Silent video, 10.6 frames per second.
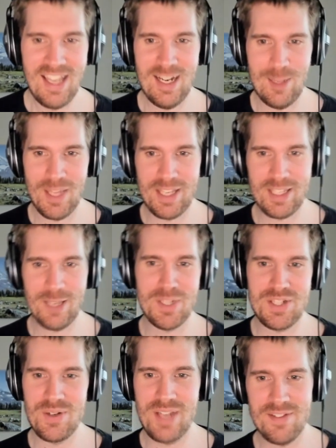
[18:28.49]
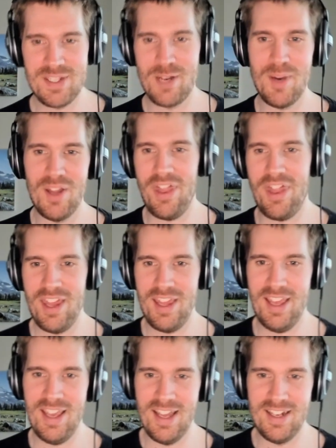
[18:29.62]
And I'm like, give me 2 devs in a month.
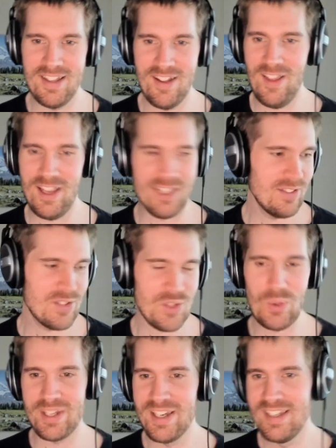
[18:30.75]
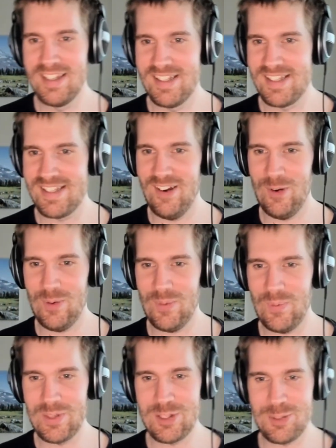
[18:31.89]
And they're like, sold. So
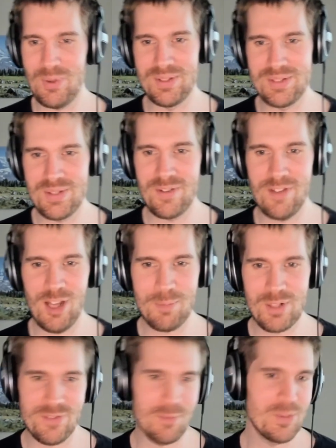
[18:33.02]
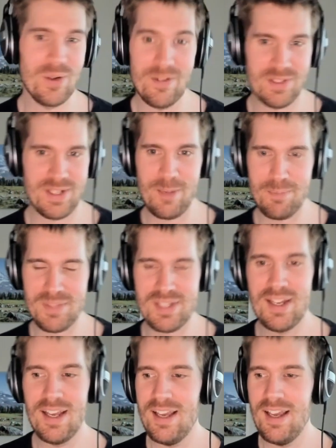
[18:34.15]
we just pulled 2 developers from 2 different teams.
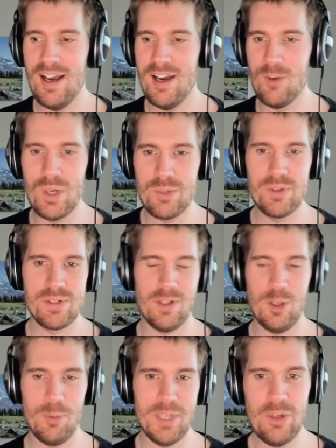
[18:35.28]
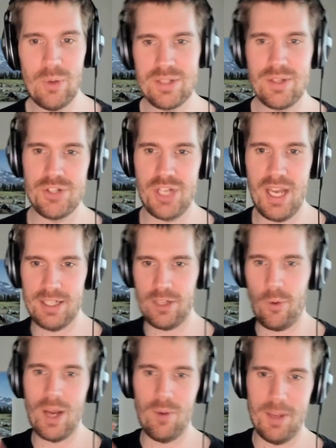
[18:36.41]
One who was a little bit newer, so she hadn't
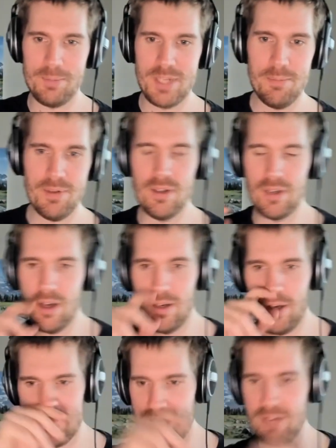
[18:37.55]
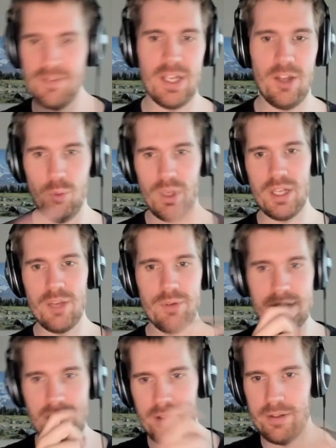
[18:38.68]
quite ramped up on other stuff. And the other one, he was
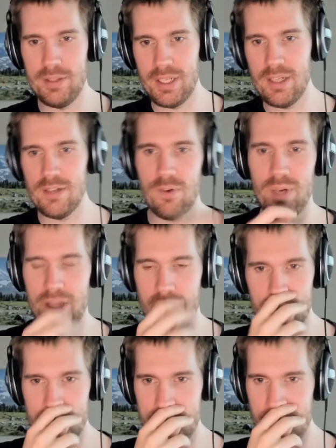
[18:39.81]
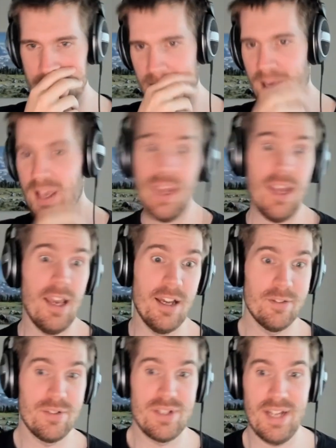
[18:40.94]
kind of the lead for one of the other teams,
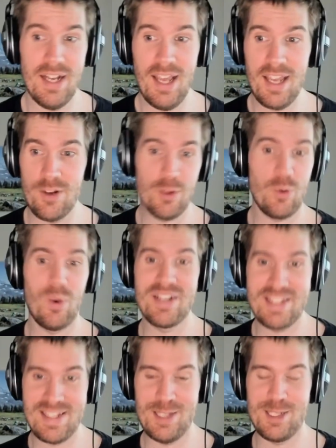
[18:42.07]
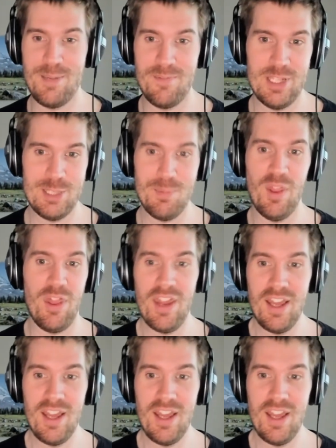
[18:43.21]
and just said, hey, you're the query assistant team for this month.